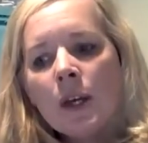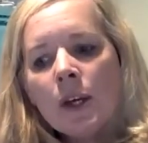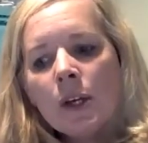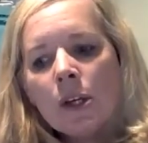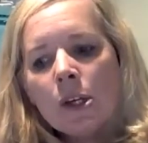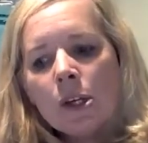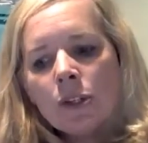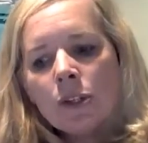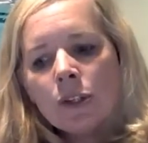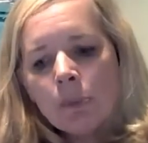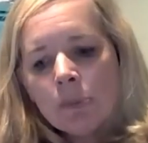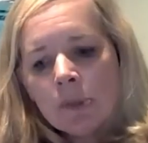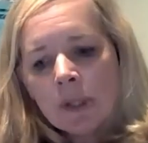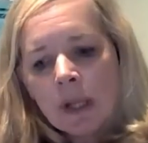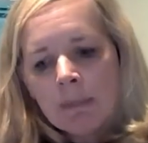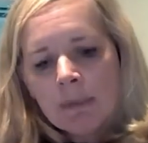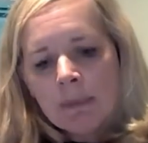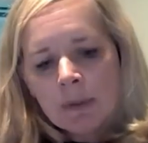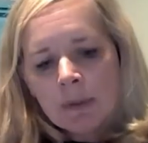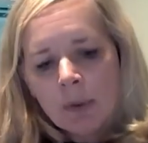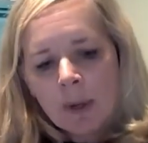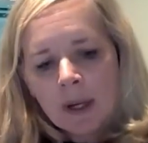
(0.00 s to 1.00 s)

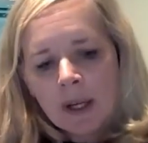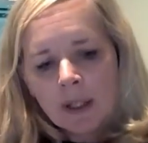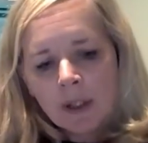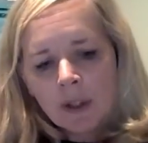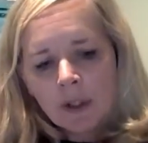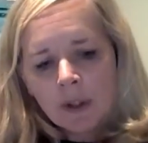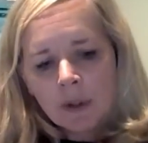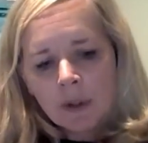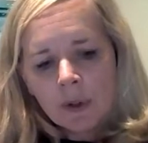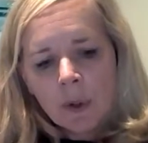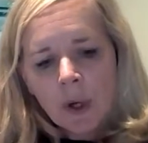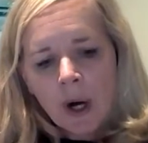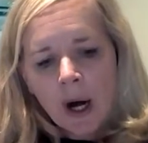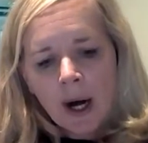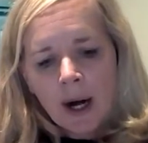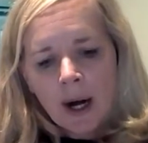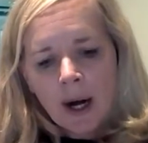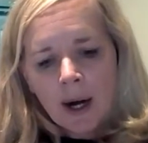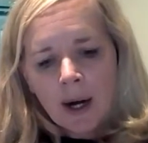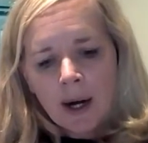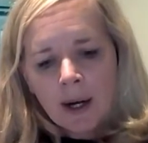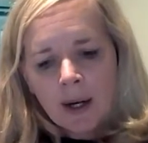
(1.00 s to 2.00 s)
Sometimes when you
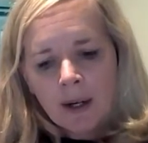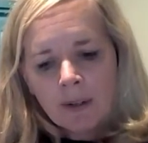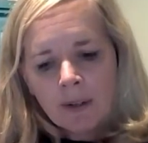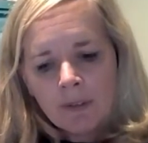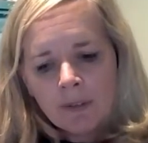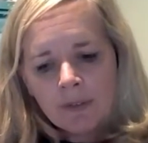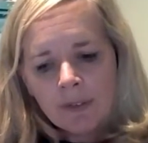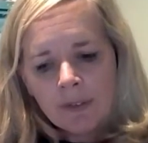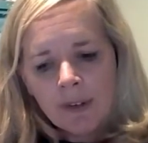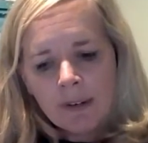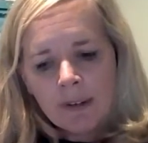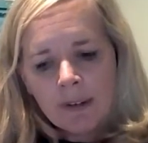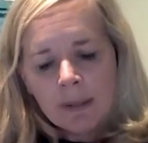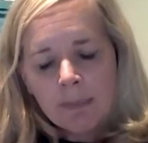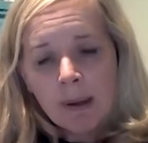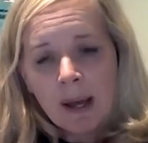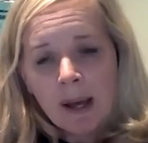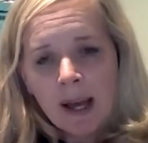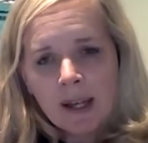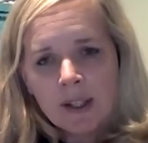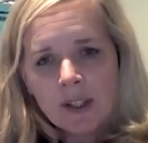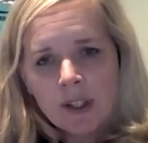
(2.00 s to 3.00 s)
are very
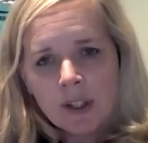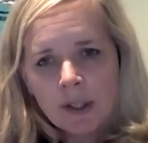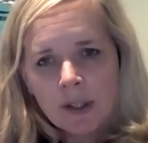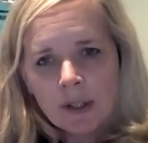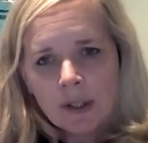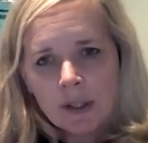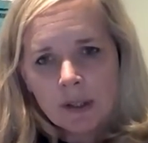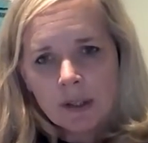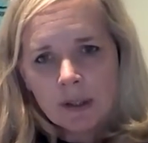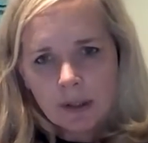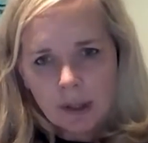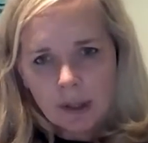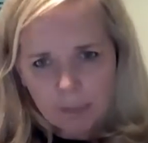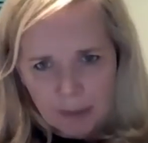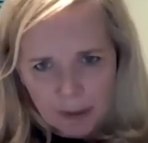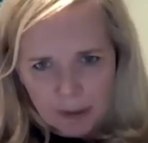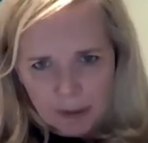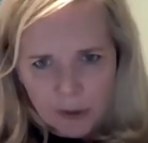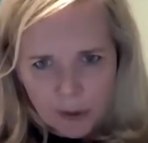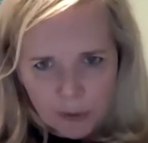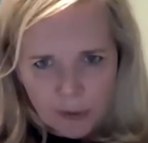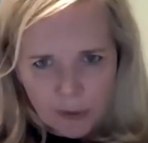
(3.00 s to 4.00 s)
passionate
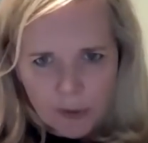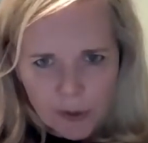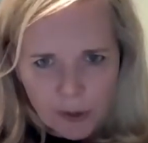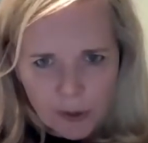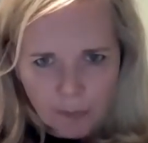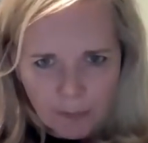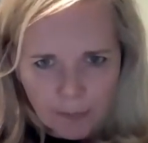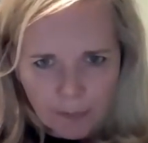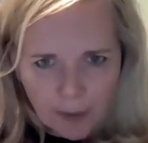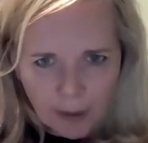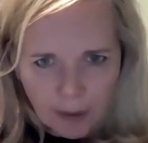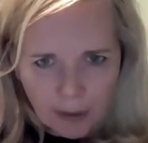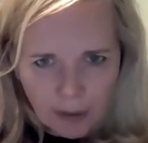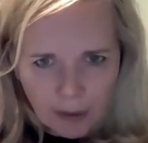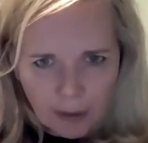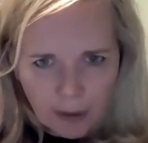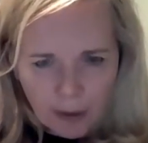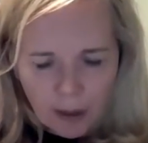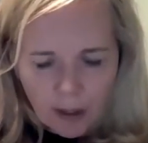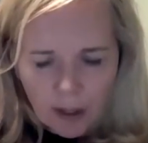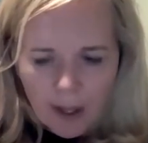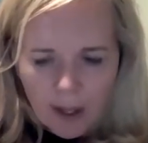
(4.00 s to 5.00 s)
about doing something,
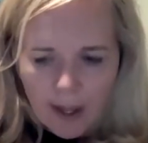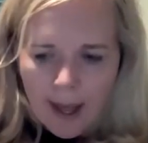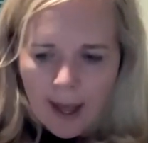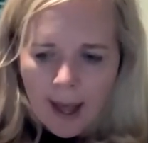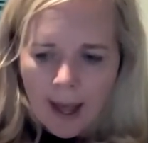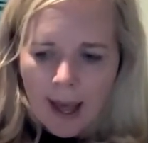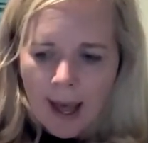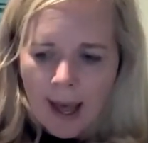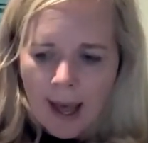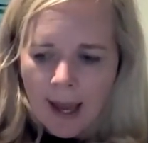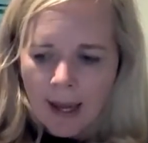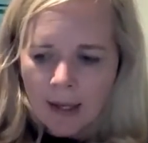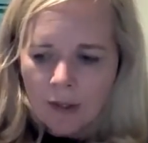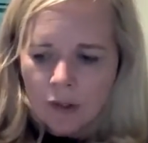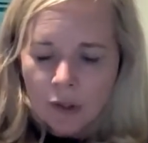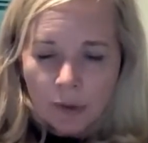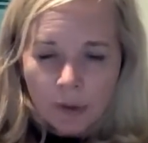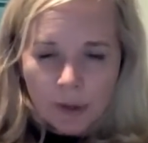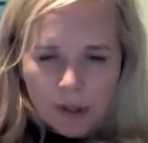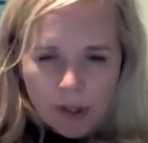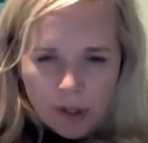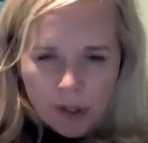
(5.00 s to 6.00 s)
and
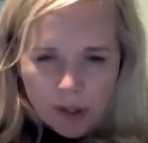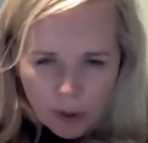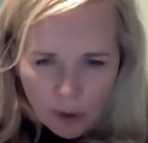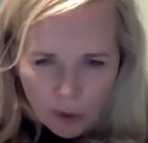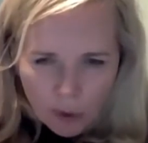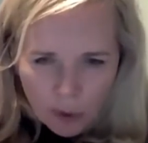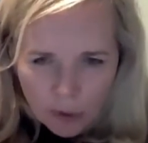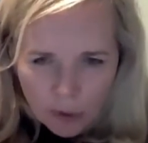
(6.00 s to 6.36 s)
you're so